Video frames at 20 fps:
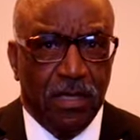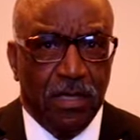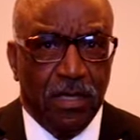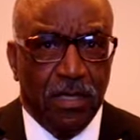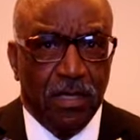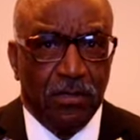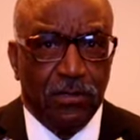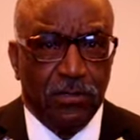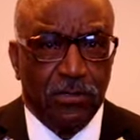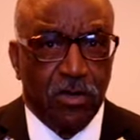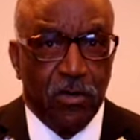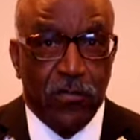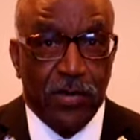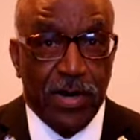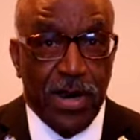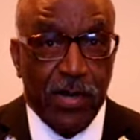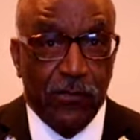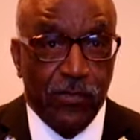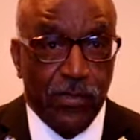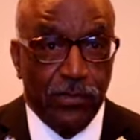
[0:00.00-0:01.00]
You okay.
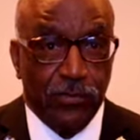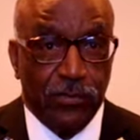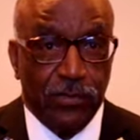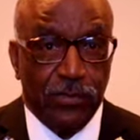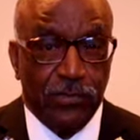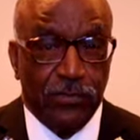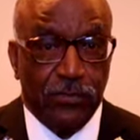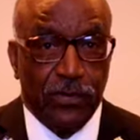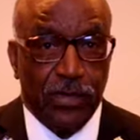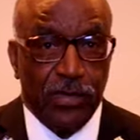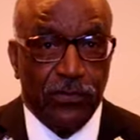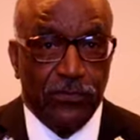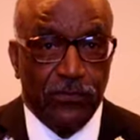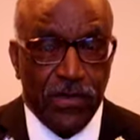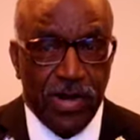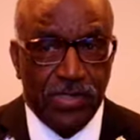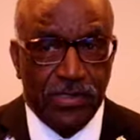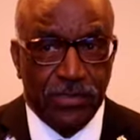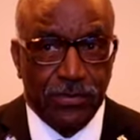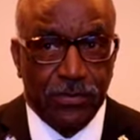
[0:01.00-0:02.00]
know, but I went on and,
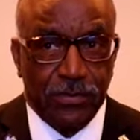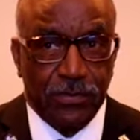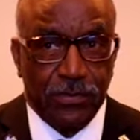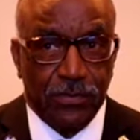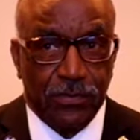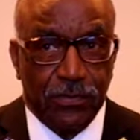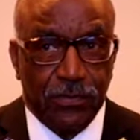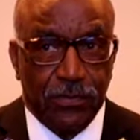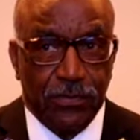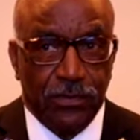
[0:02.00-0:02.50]
and wrestled.